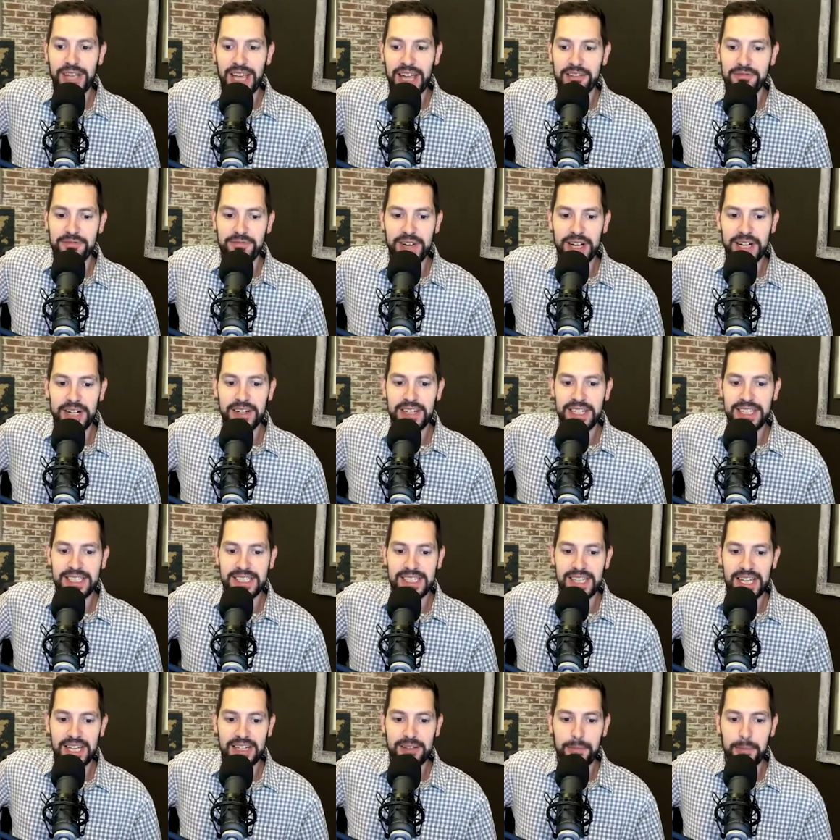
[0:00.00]
a very
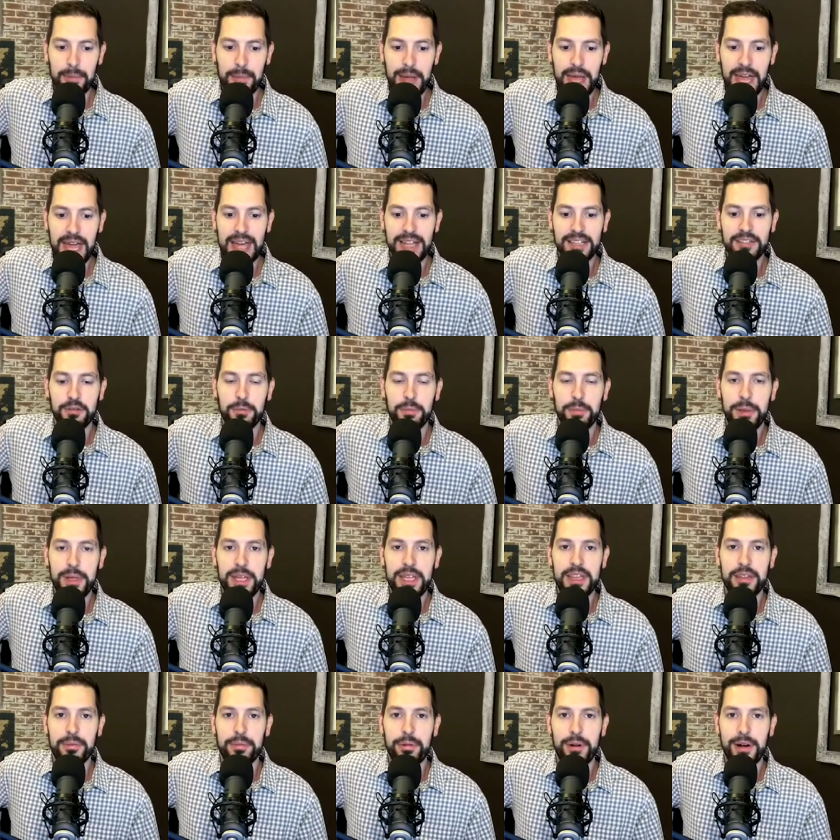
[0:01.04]
sick man to
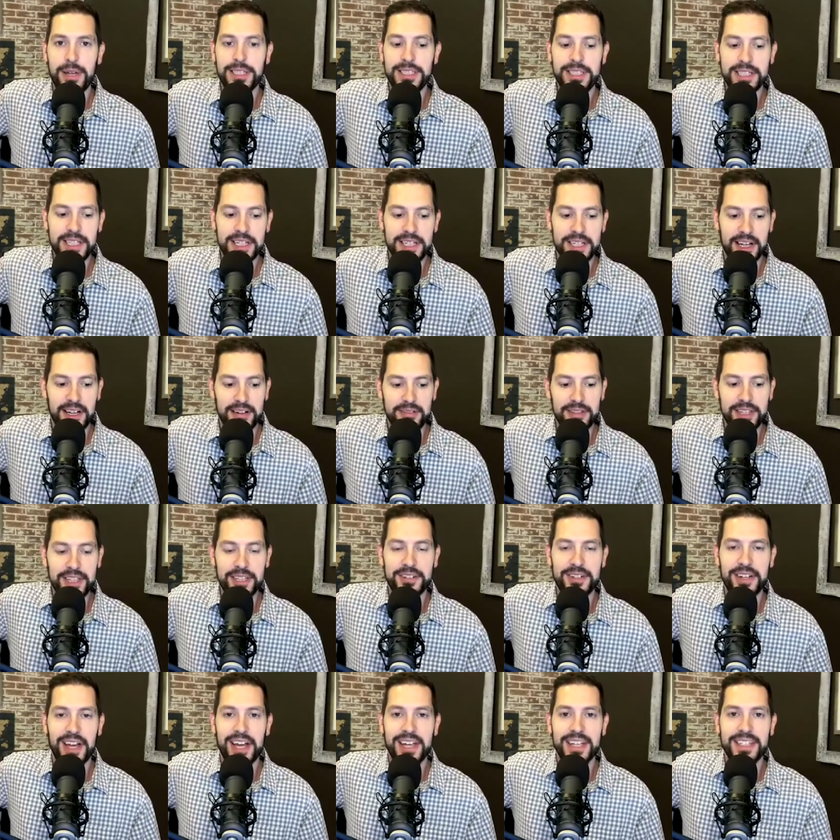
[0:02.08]
be the president of the
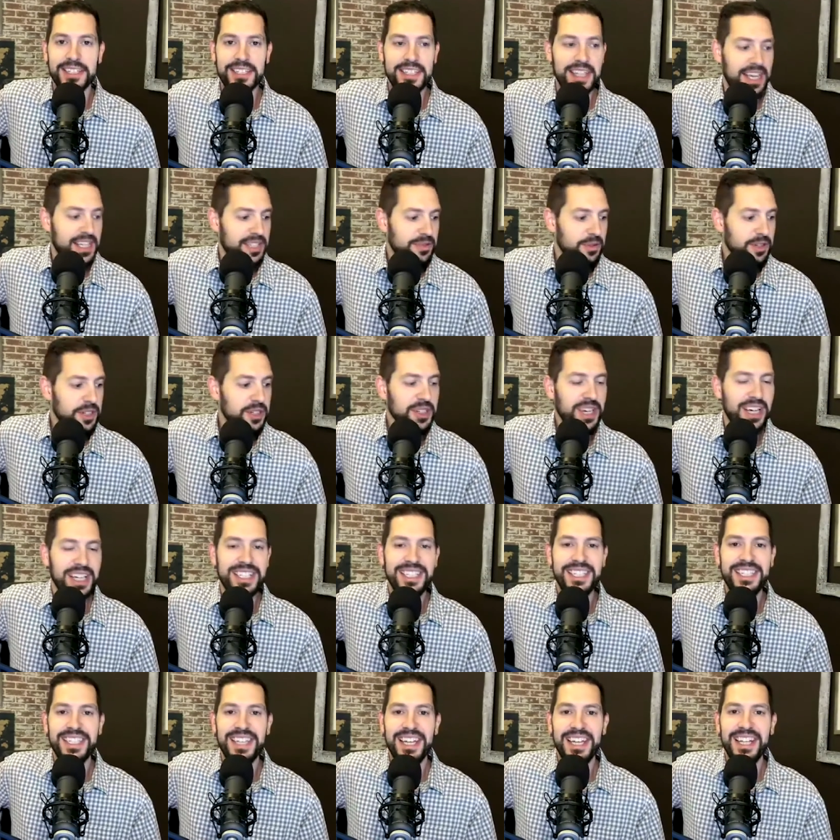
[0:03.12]
United States, what do you
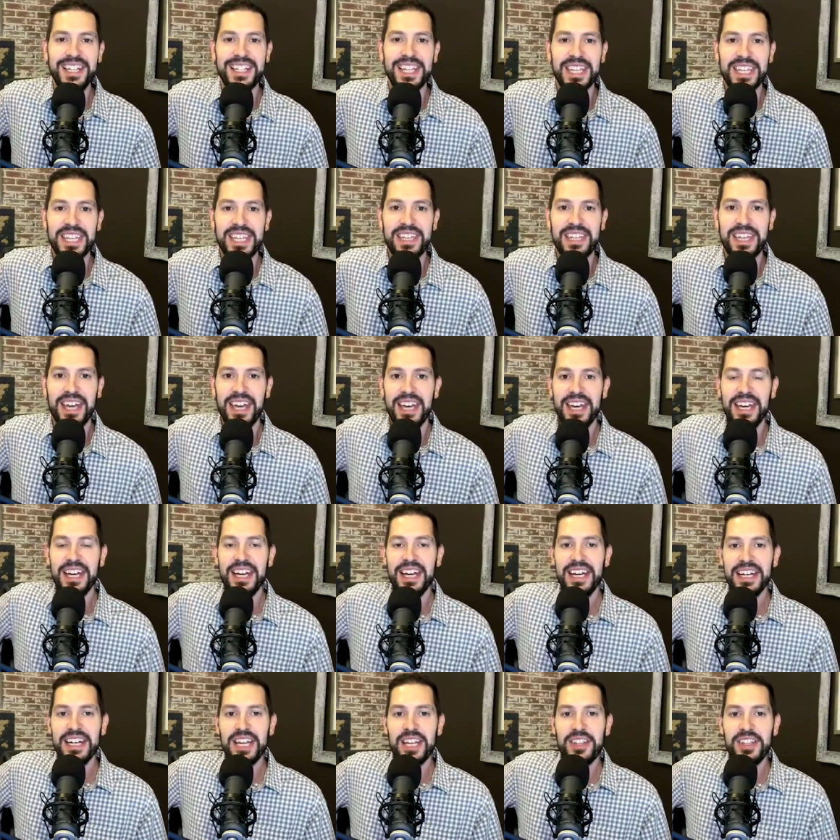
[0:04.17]
guys think? Do
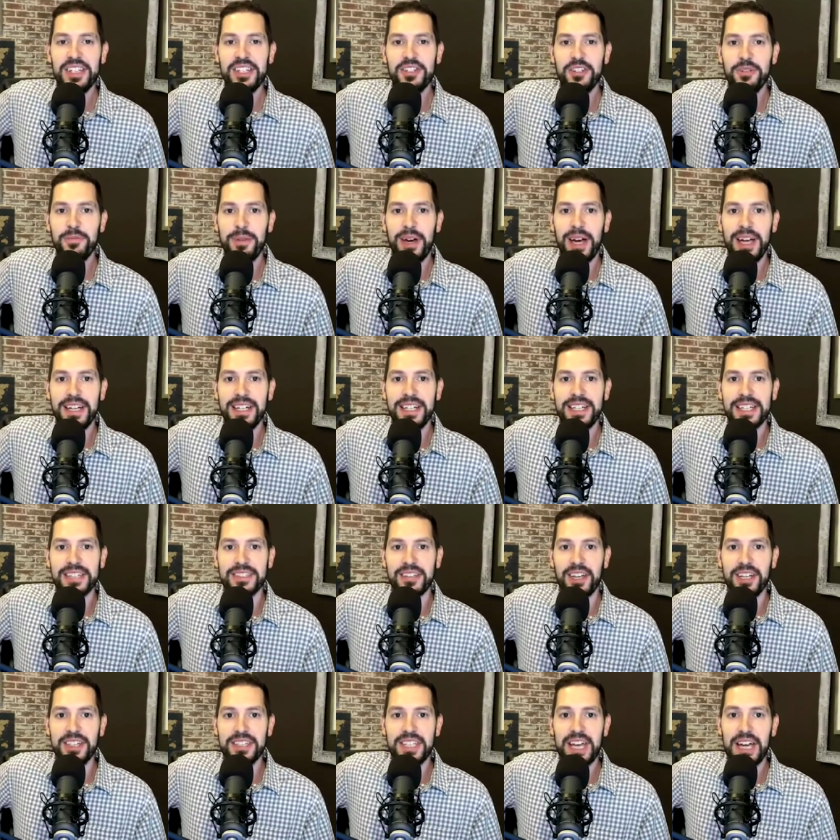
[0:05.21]
you think Joe Biden has
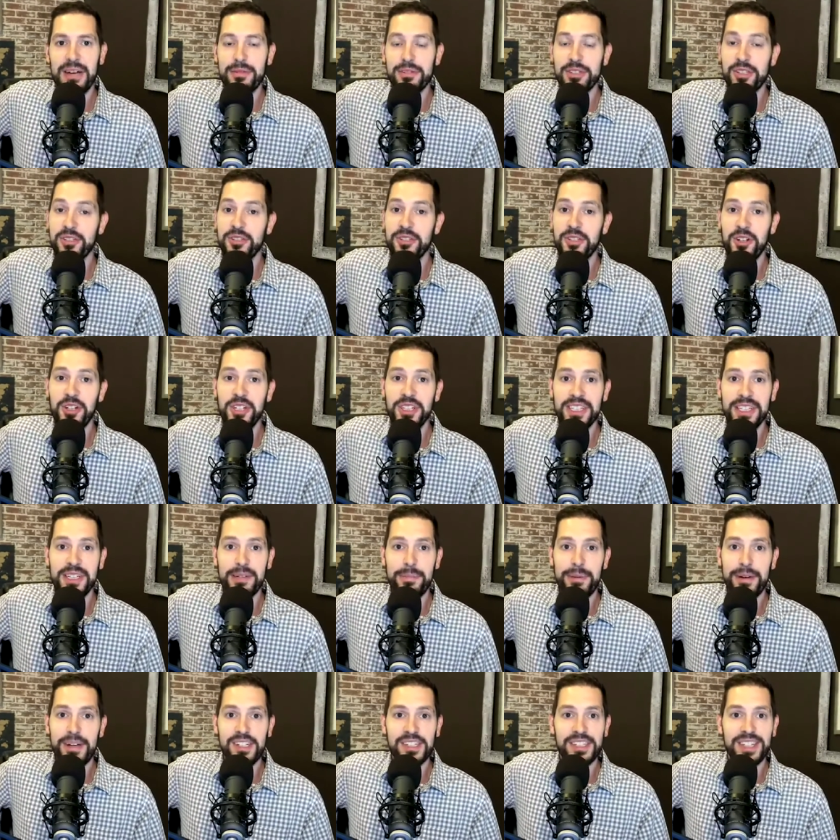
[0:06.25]
Alzheimer's? It certainly
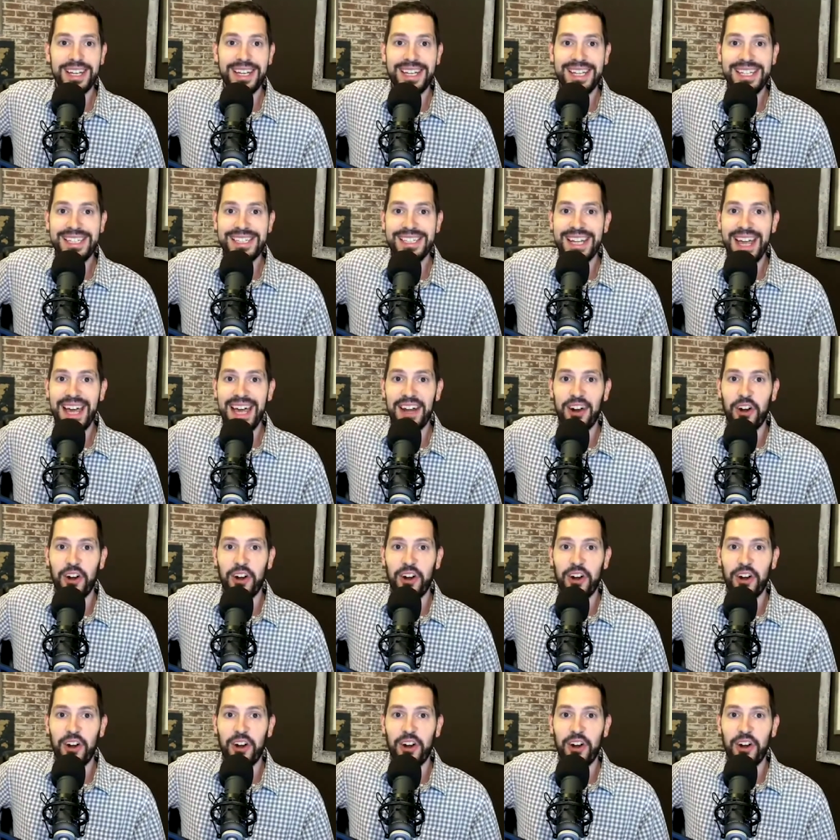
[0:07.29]
appears that he's not